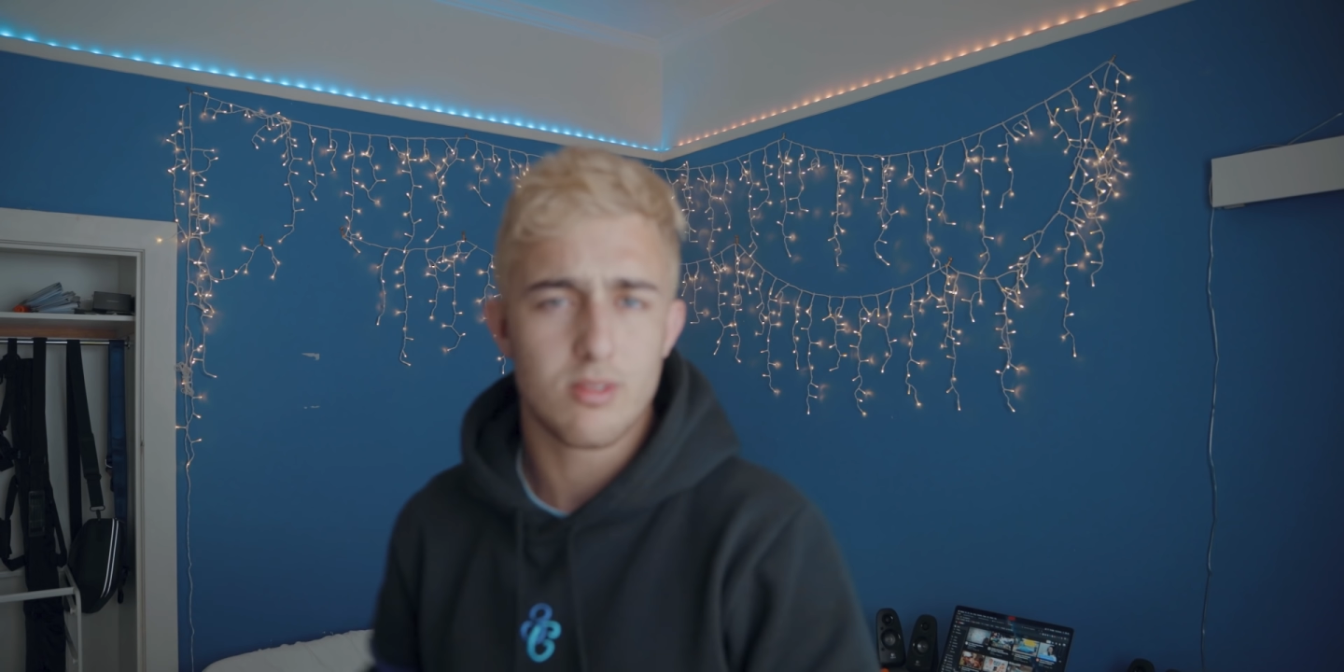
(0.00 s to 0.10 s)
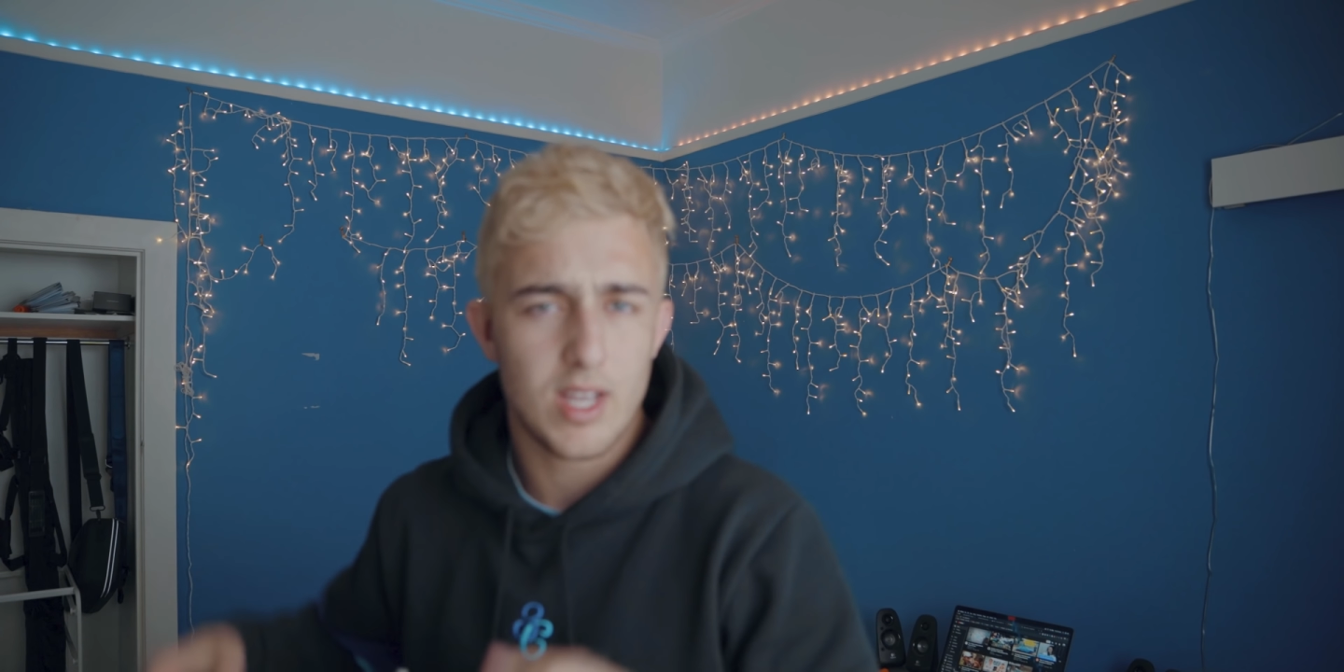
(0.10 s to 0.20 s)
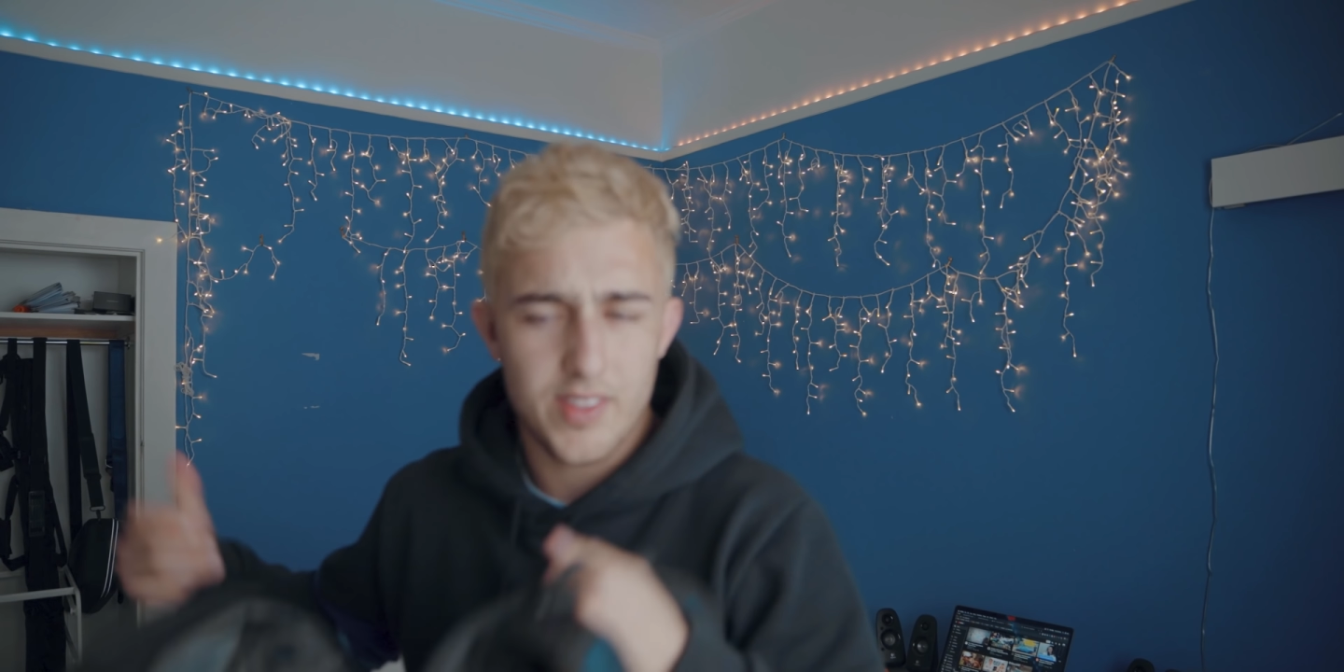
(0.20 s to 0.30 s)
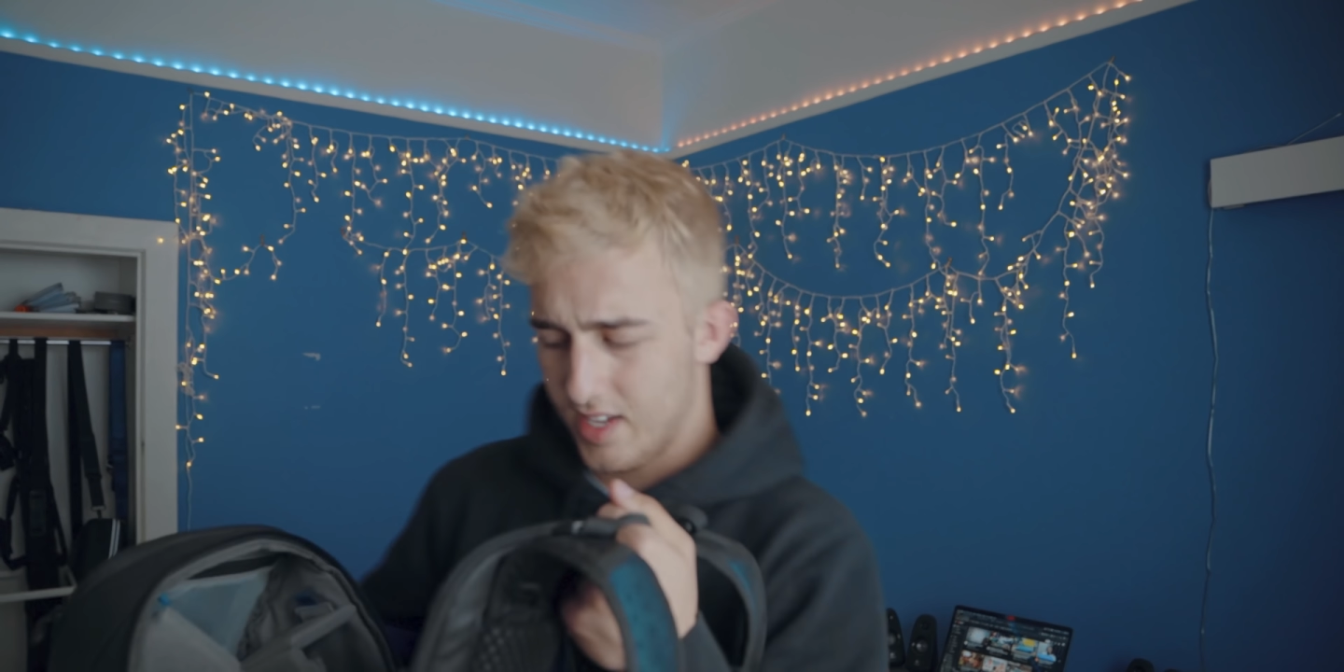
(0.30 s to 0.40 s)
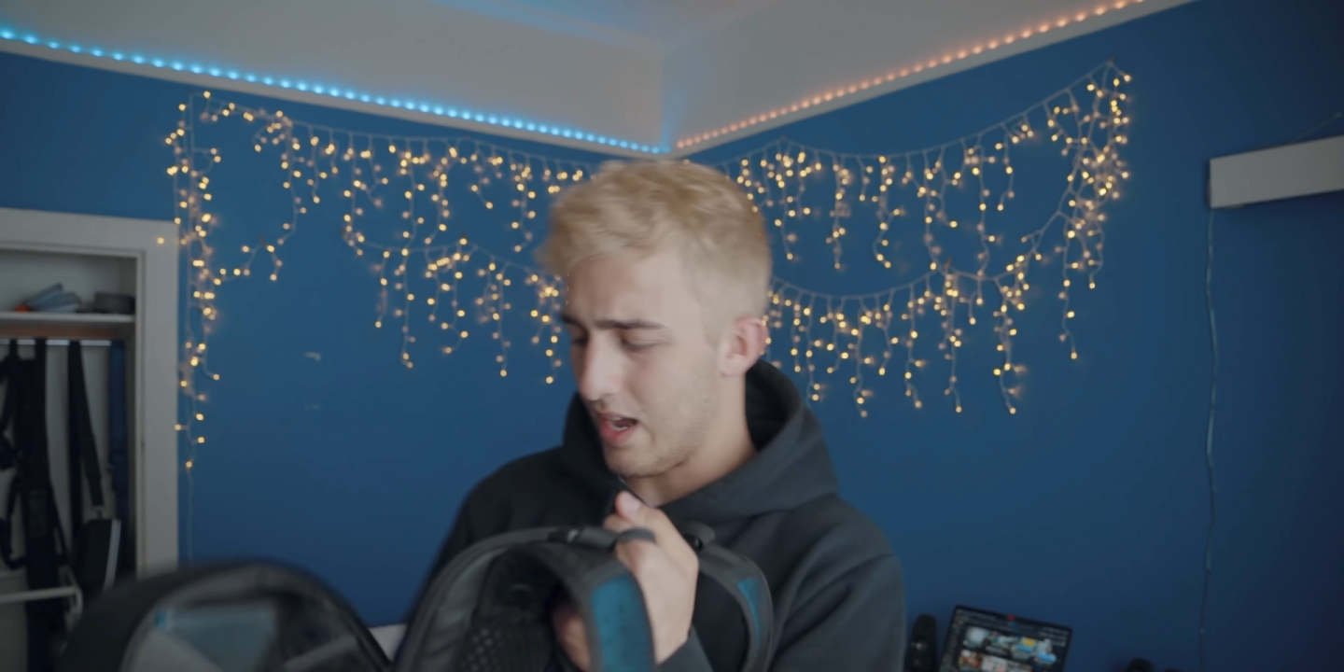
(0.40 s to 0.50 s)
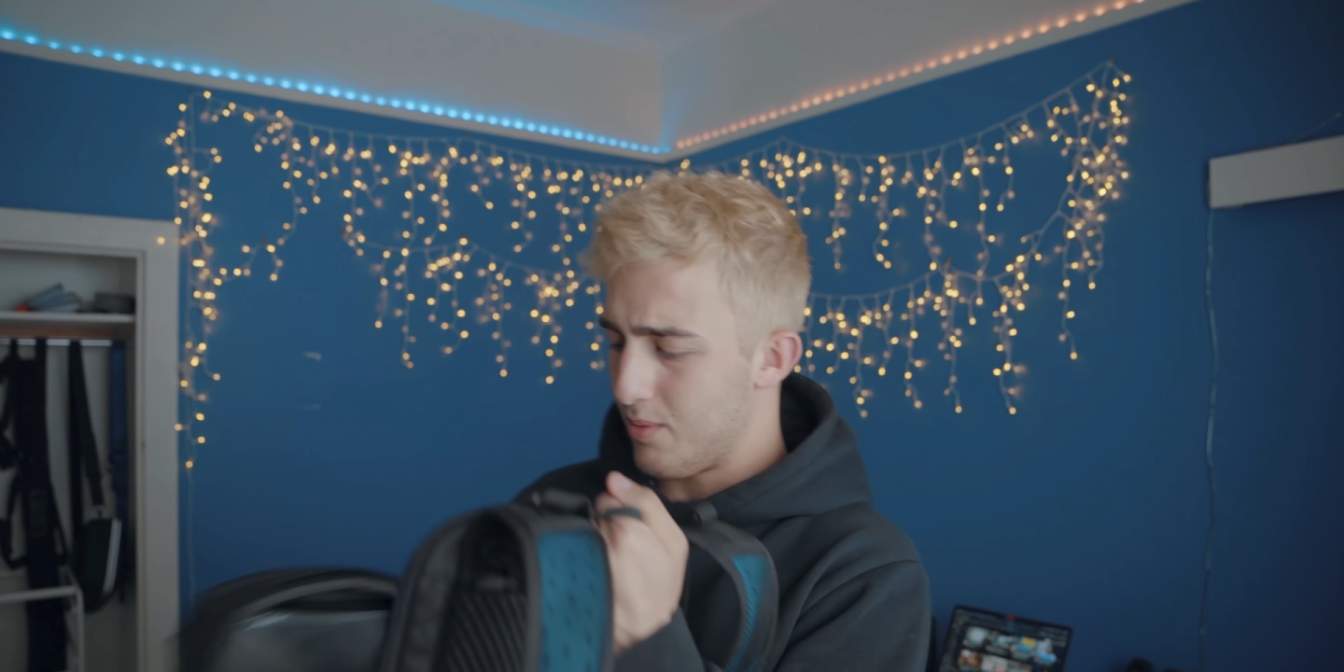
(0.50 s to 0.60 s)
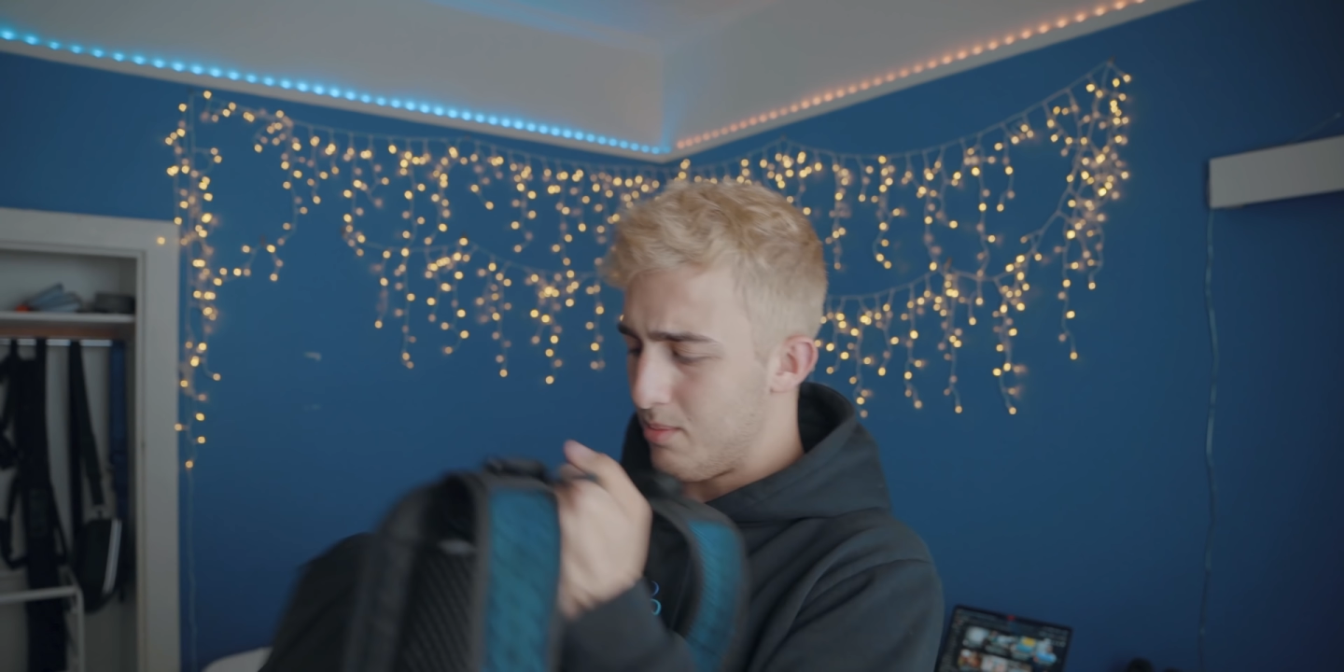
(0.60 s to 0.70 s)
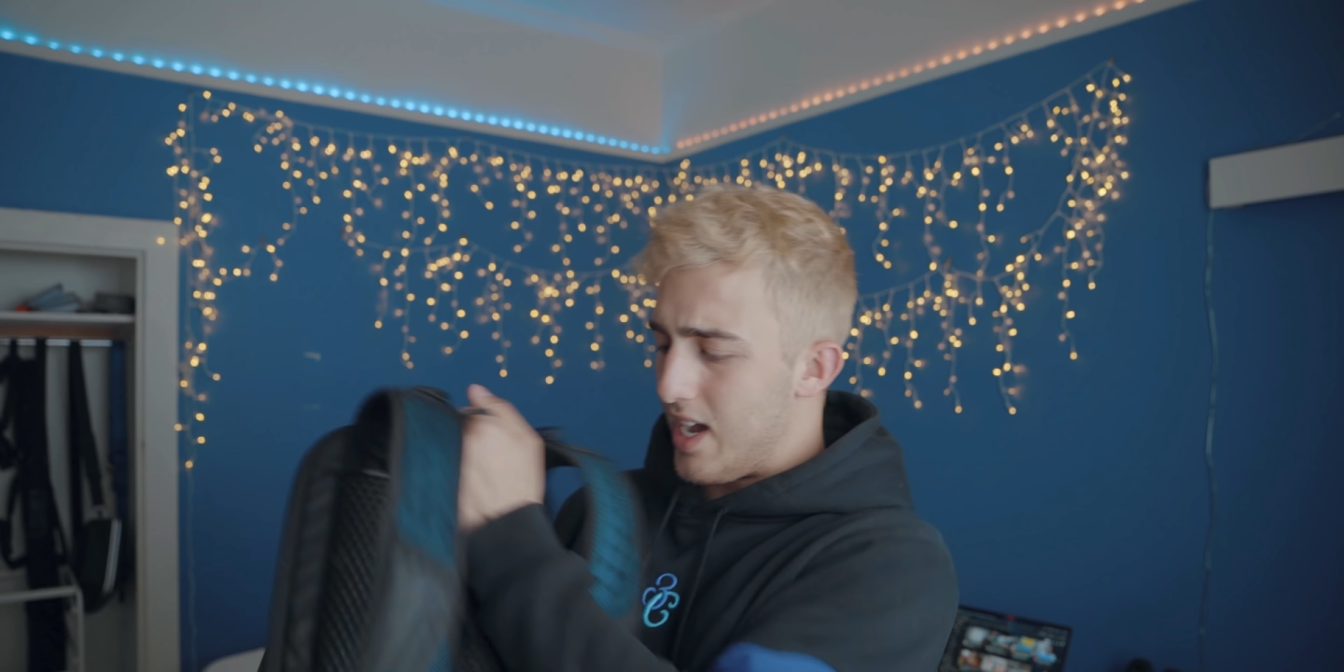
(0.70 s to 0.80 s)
about the camera